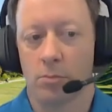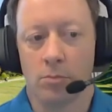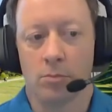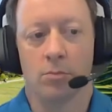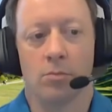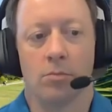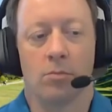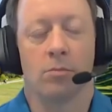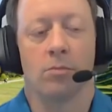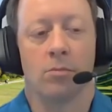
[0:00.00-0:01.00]

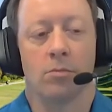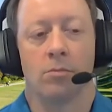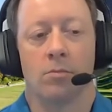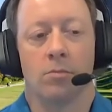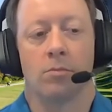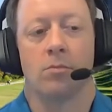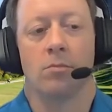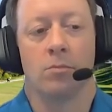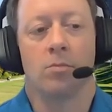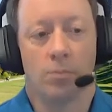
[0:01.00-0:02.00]

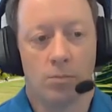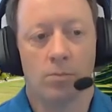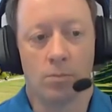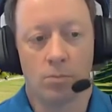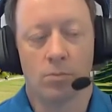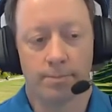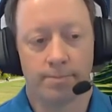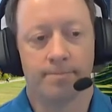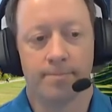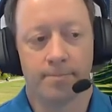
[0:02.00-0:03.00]

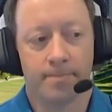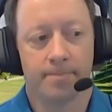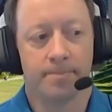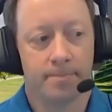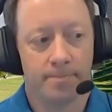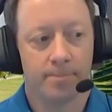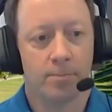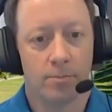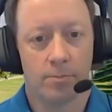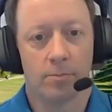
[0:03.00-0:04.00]

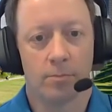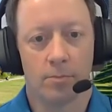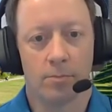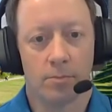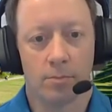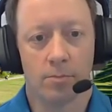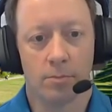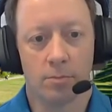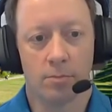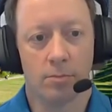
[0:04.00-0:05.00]

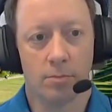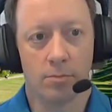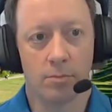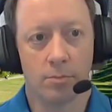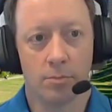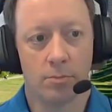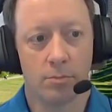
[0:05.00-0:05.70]
[no speech]